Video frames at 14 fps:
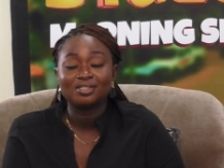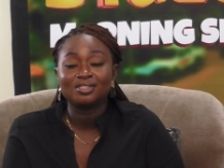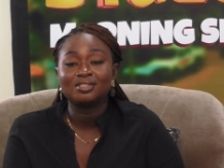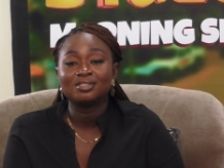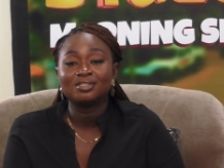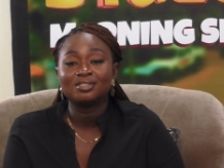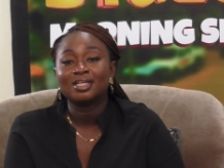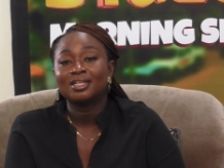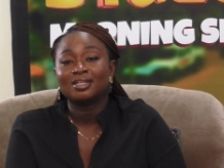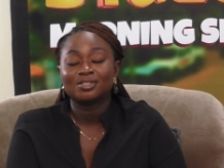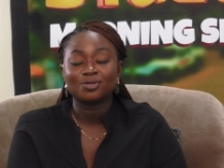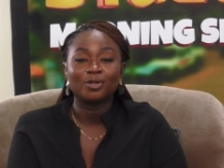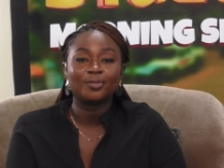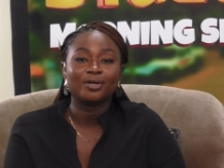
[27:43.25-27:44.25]
She's telling
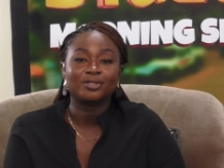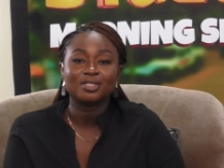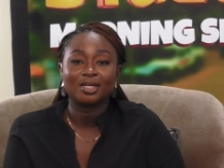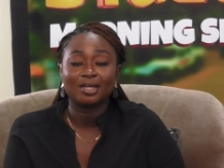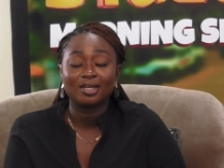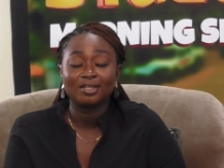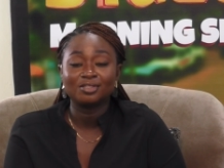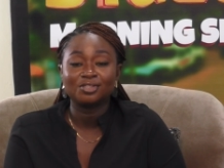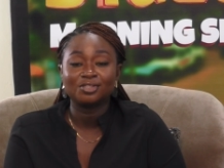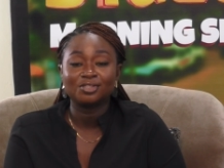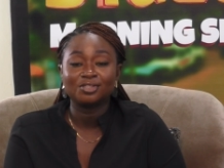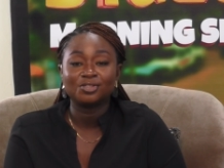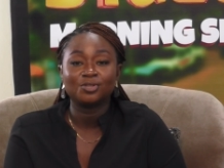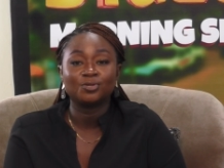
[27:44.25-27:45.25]
us all about her
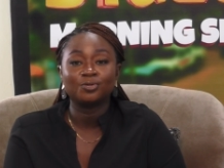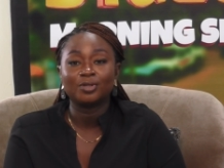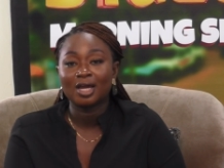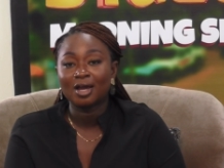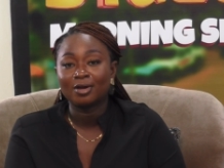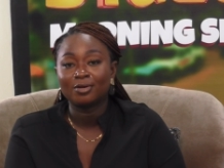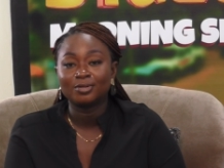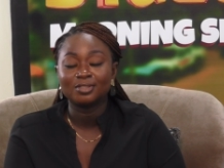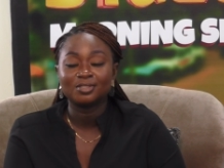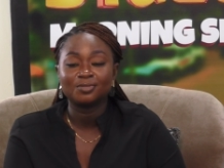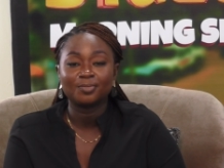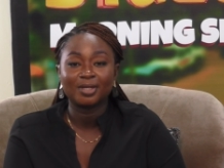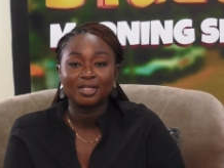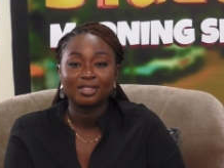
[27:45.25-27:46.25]
NGO and how
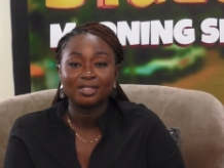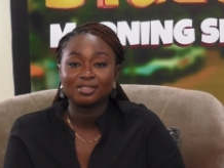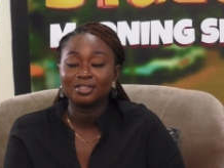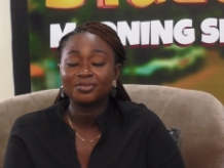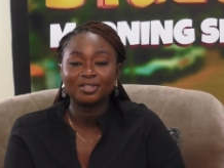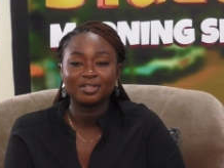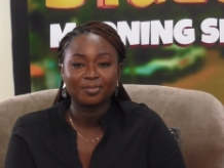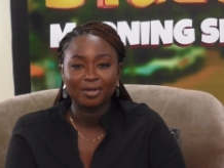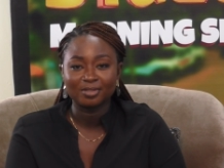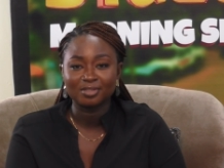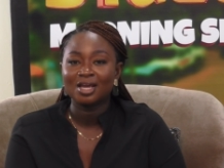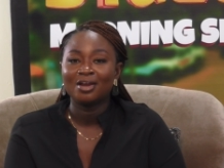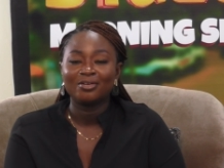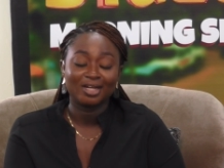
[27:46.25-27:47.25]
it's managed, everything
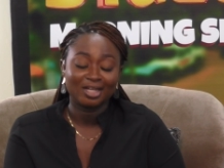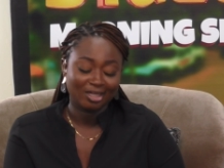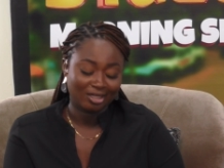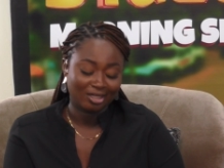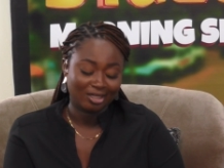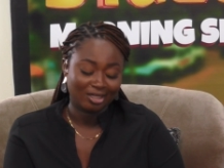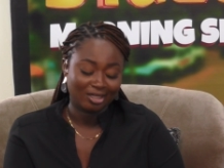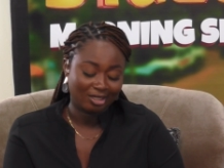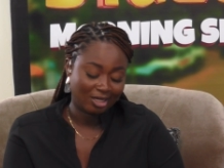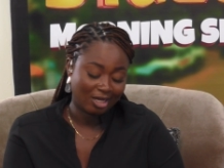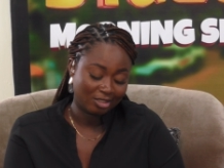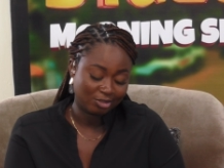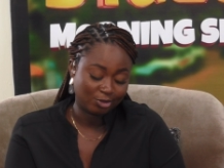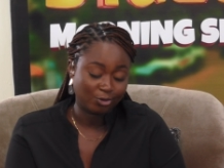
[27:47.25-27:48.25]
about running an
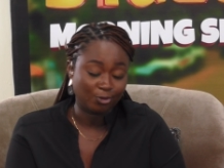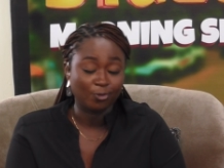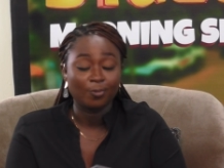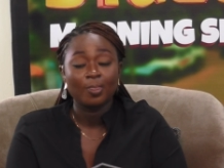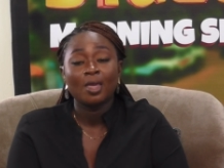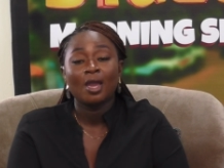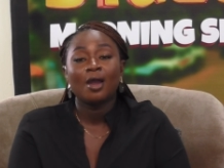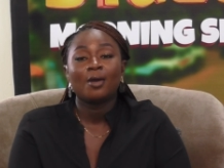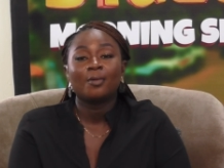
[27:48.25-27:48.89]
NGO.